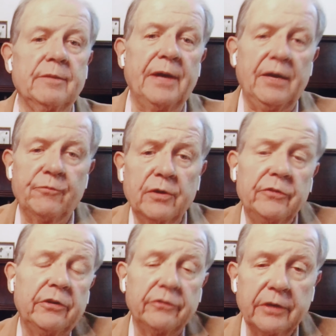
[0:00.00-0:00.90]
the bad. For
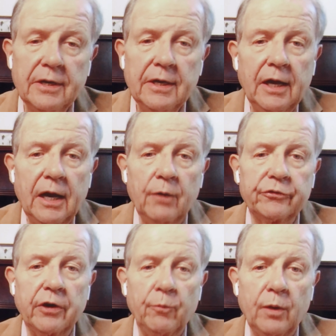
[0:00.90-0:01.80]
instance, I
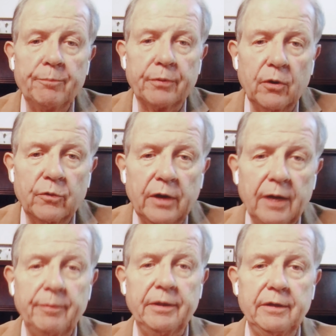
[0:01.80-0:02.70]
was on one
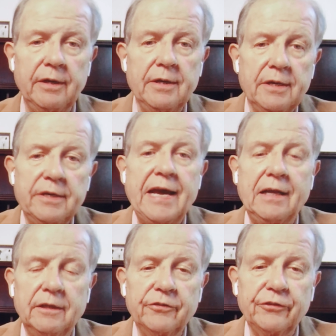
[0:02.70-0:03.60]
program and
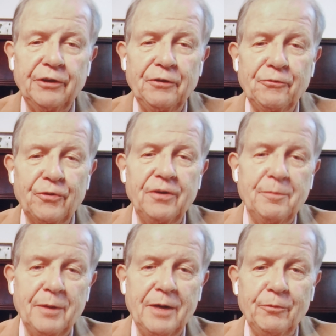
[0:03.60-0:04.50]
Dallas, and a friend
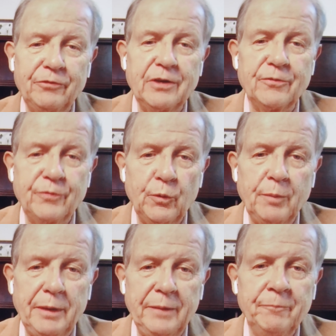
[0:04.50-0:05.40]
of mine was
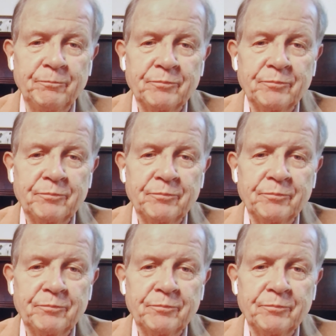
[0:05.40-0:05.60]
interviewing me,